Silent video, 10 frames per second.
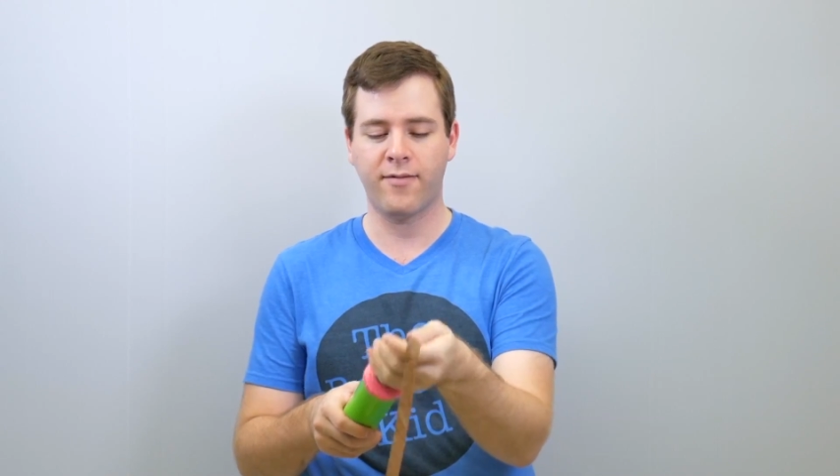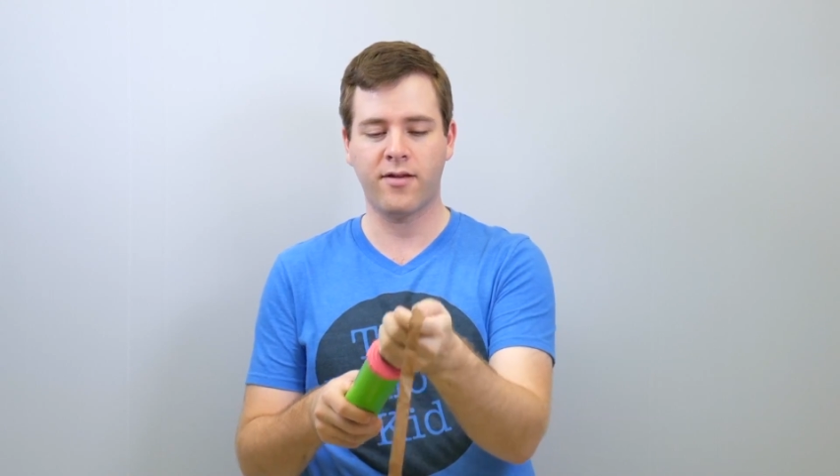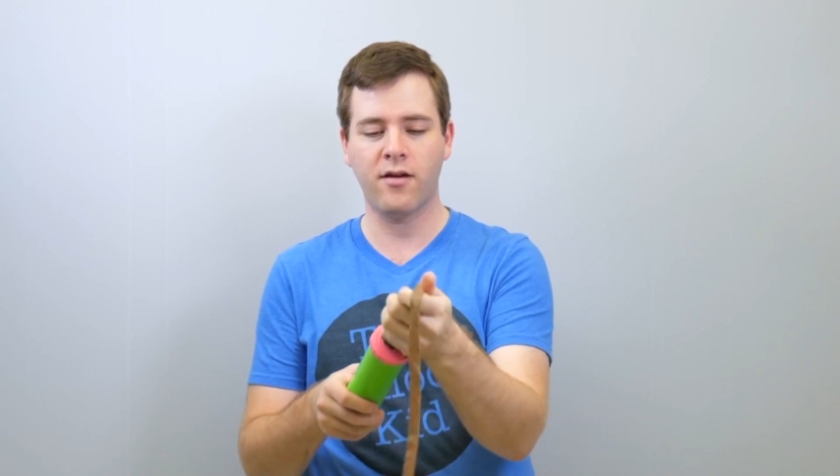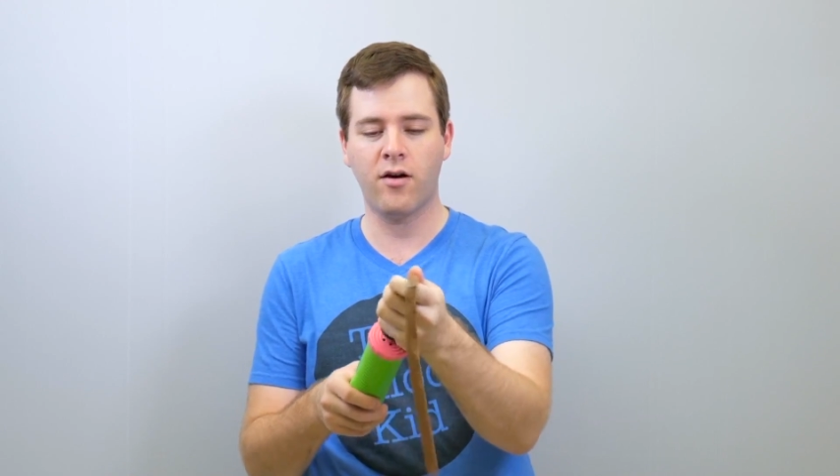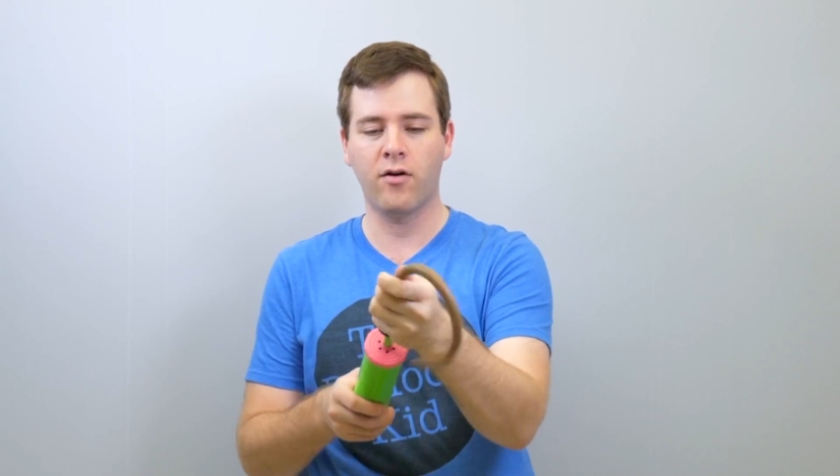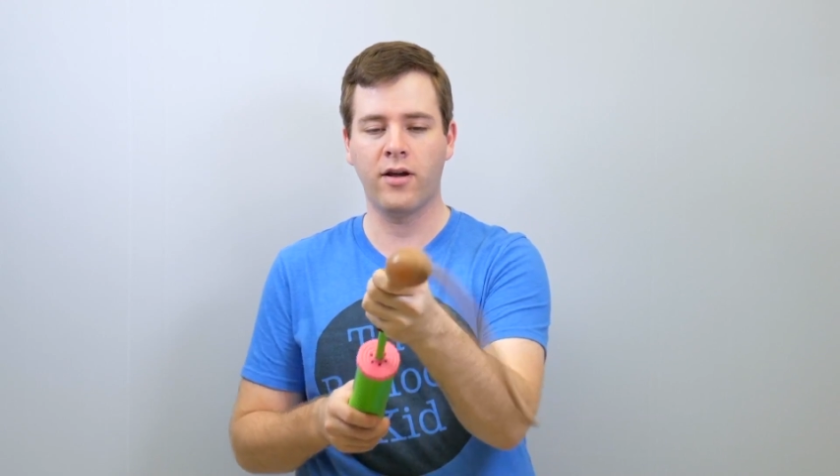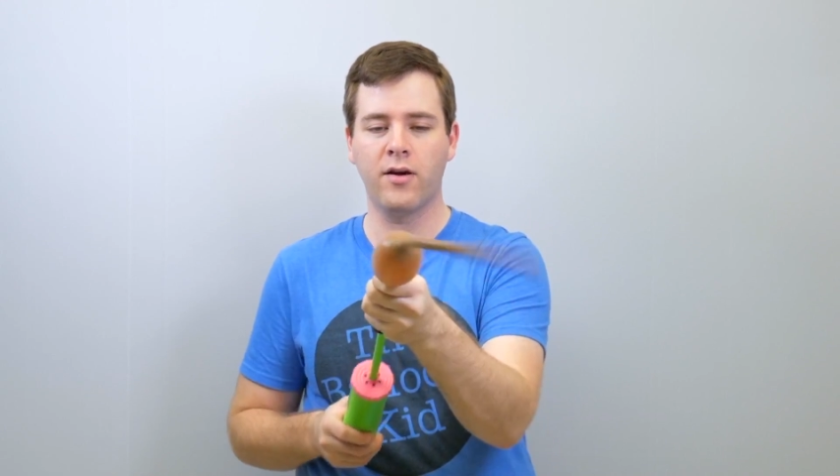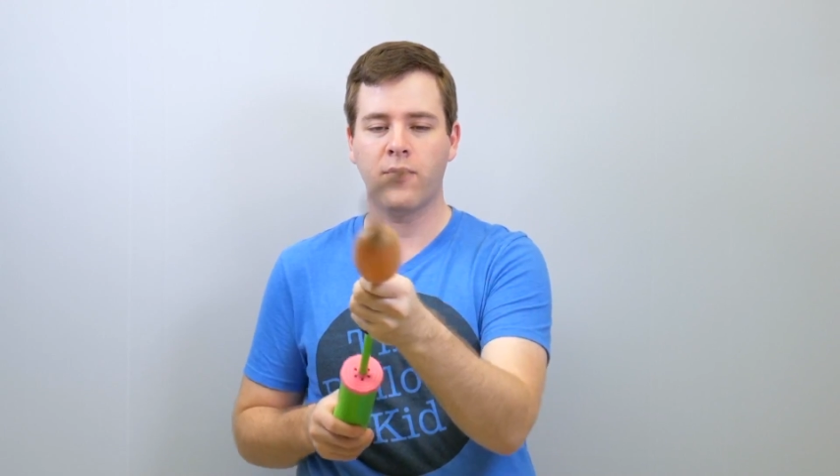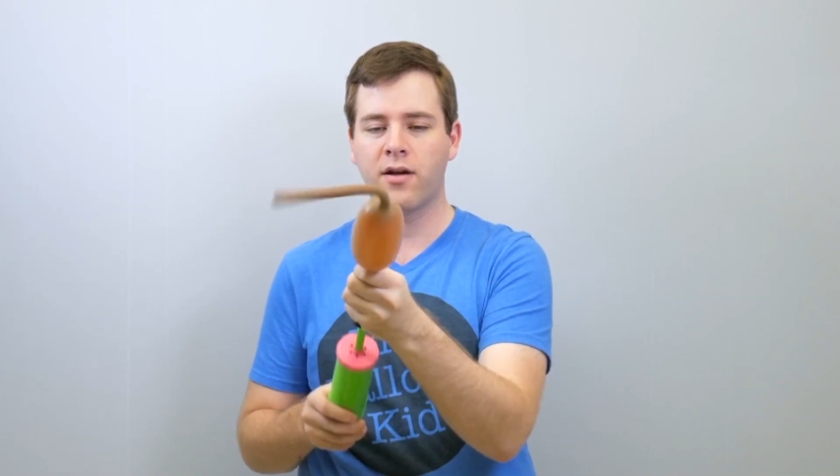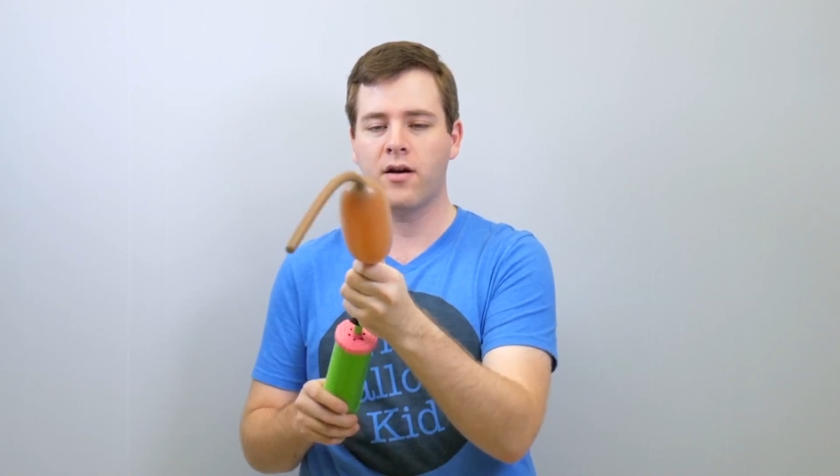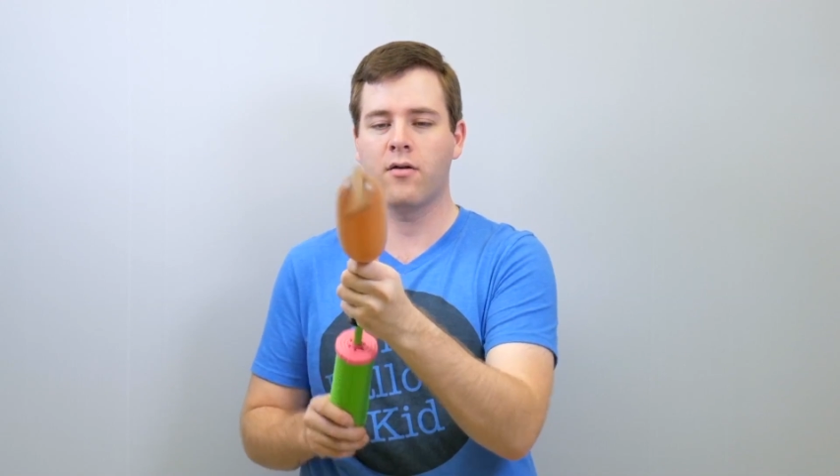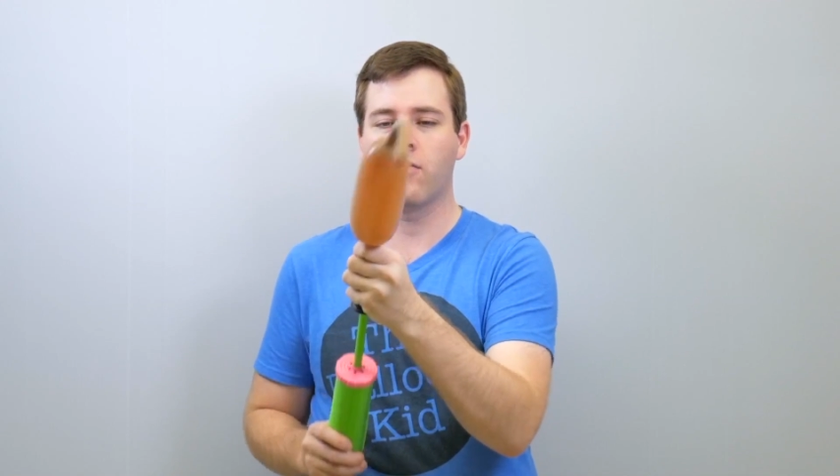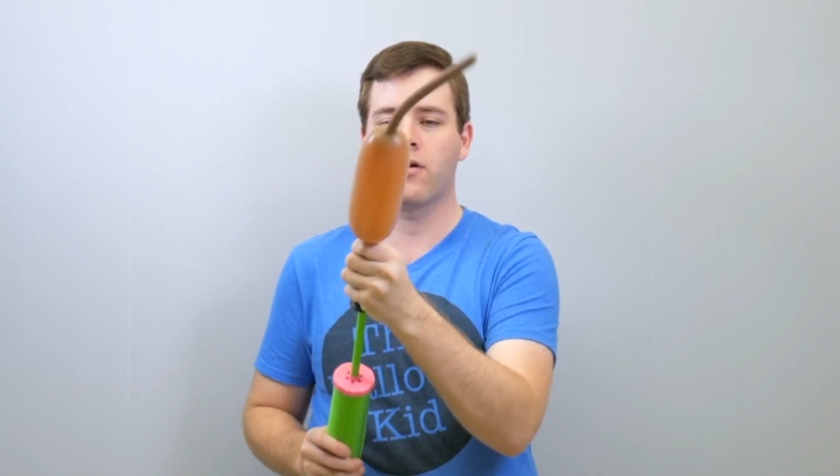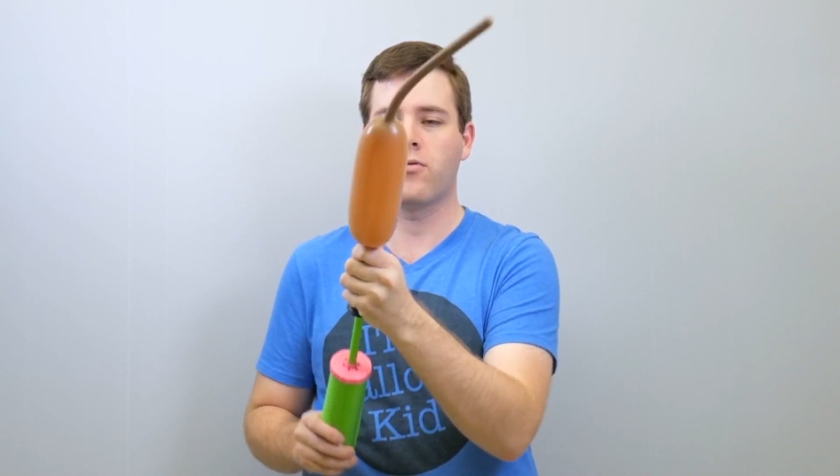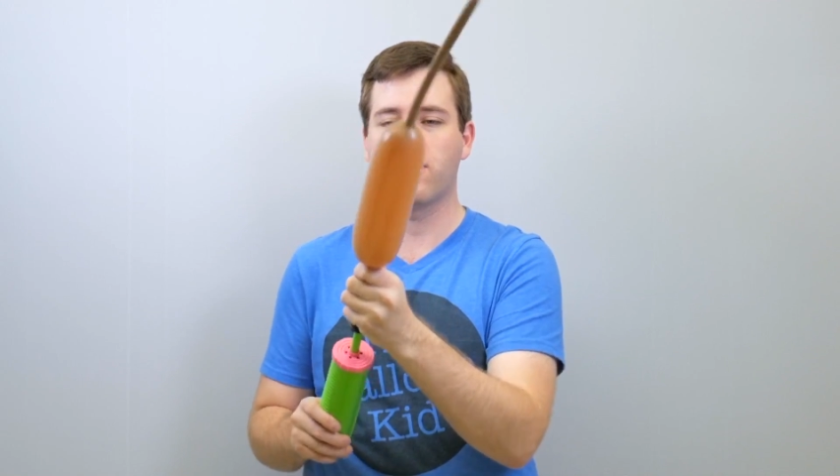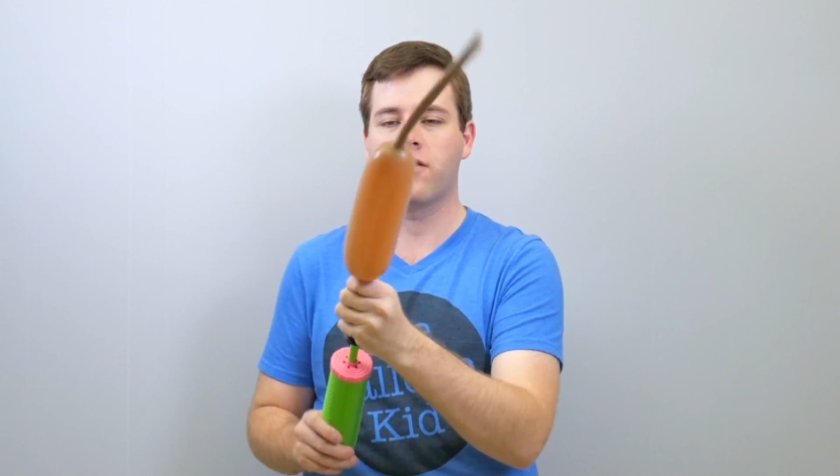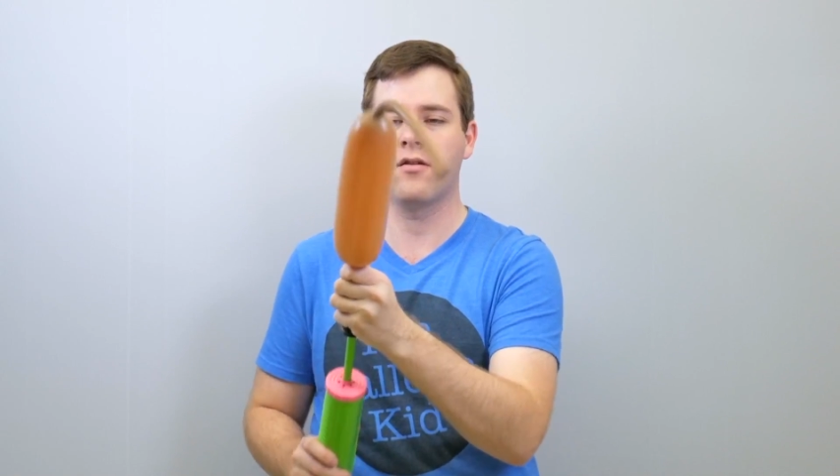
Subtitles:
So, here we go. We're going